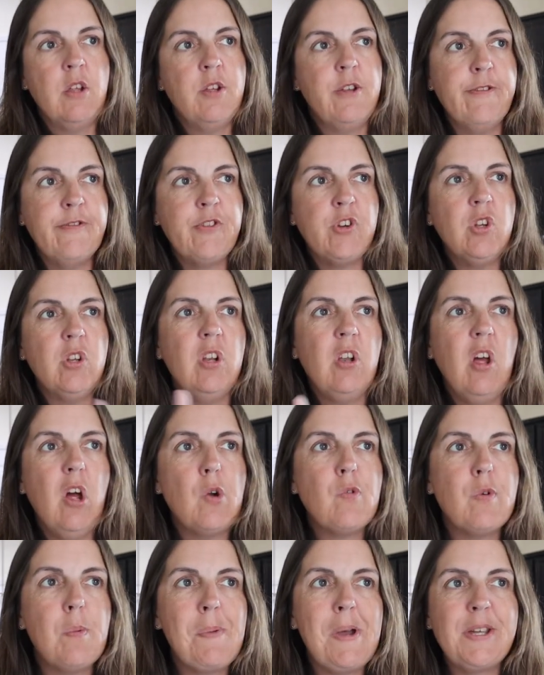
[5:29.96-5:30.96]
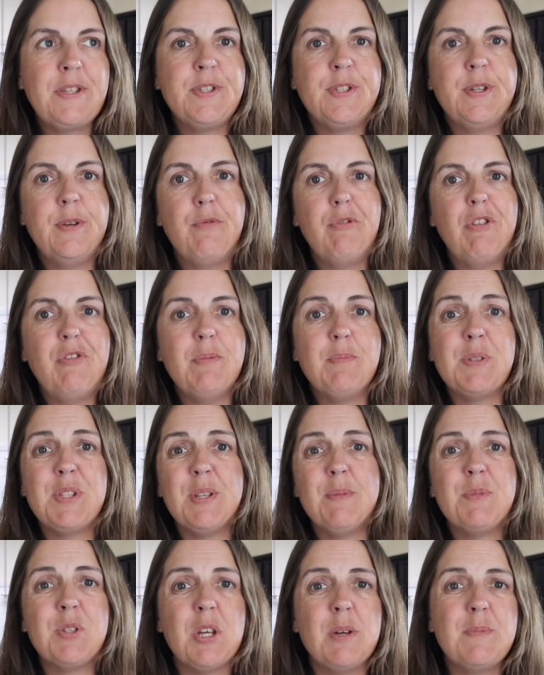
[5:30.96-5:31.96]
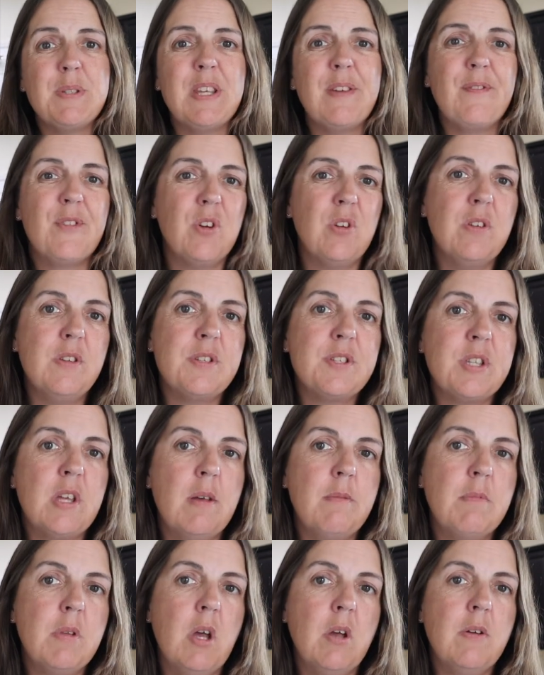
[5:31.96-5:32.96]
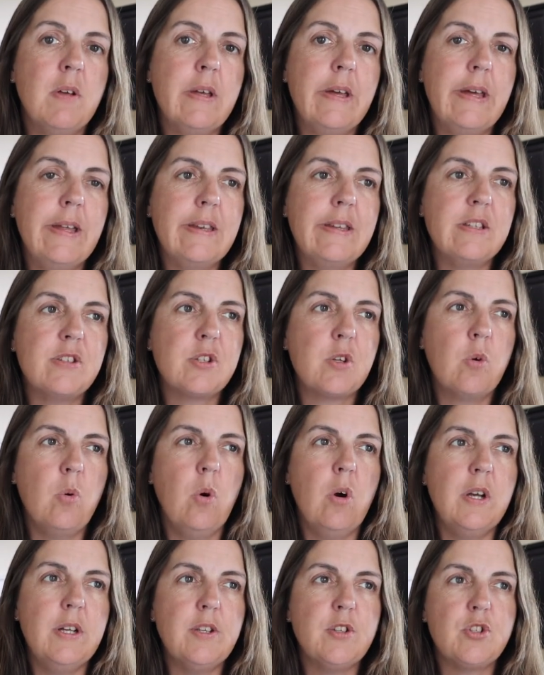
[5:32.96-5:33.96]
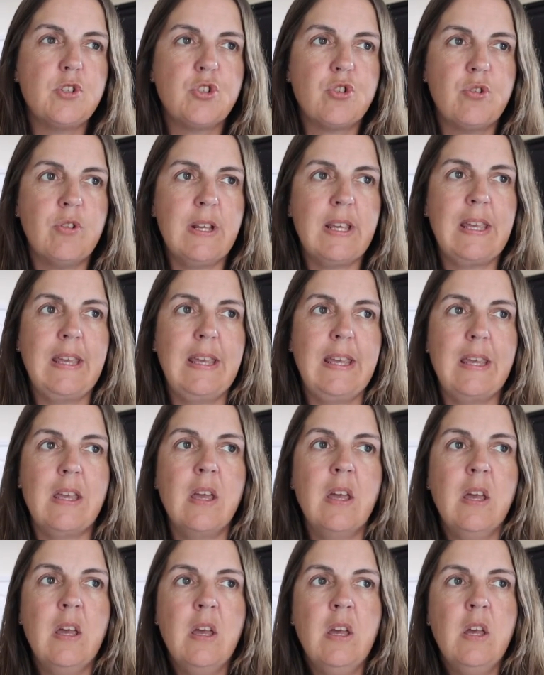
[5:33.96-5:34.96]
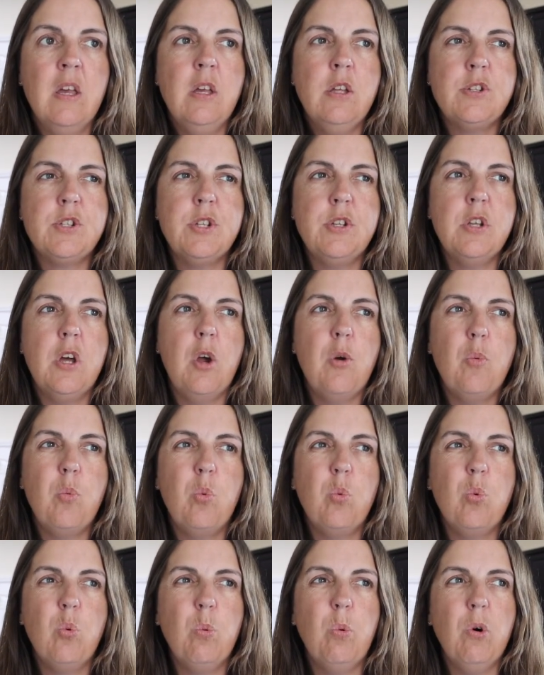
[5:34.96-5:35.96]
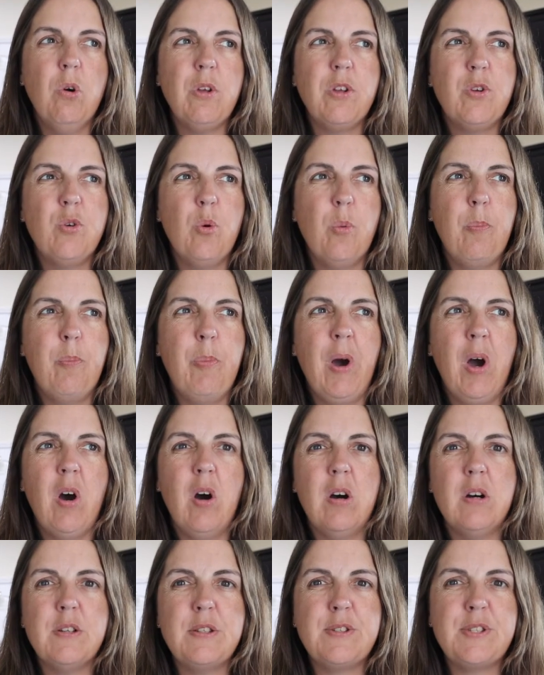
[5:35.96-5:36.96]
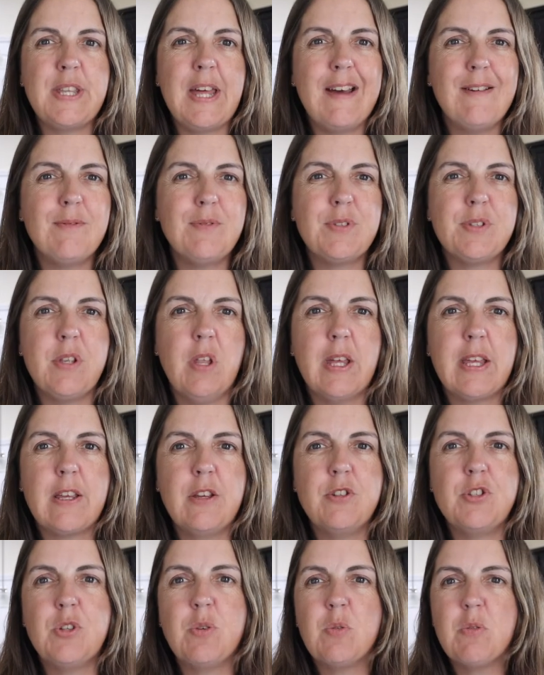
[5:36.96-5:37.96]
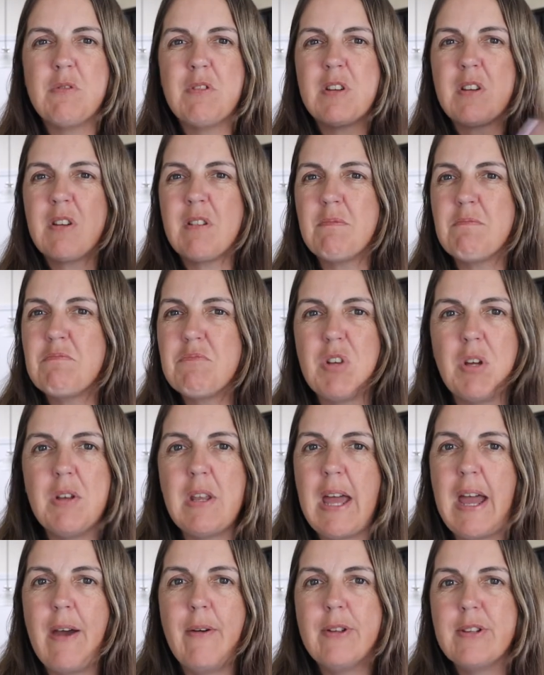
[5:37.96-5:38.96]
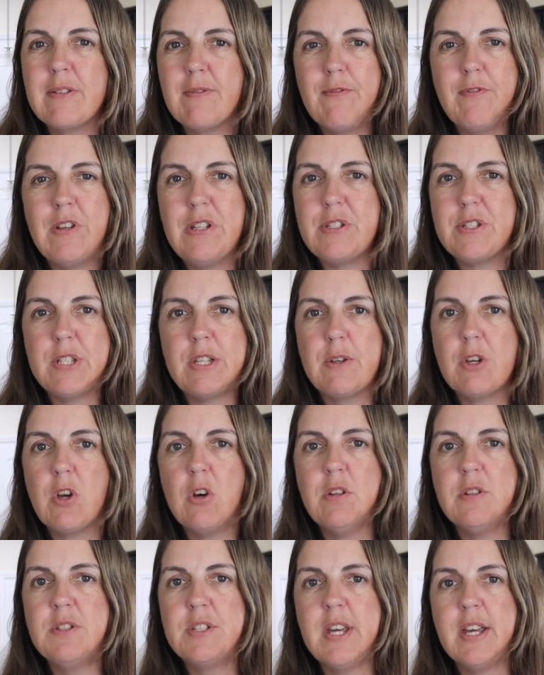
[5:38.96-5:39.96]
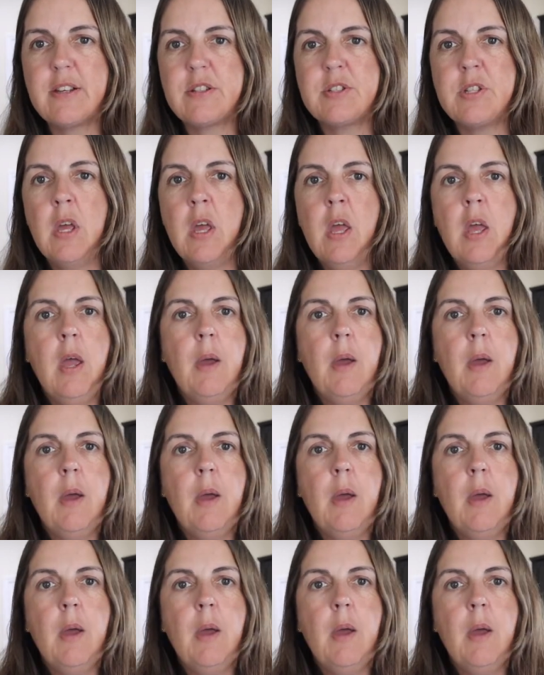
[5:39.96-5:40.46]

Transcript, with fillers: you've got a lot of repetitive rhythms, sometimes even on the same note, and it's quite tricky to know what your part sounds like because you don't know how it fits in context.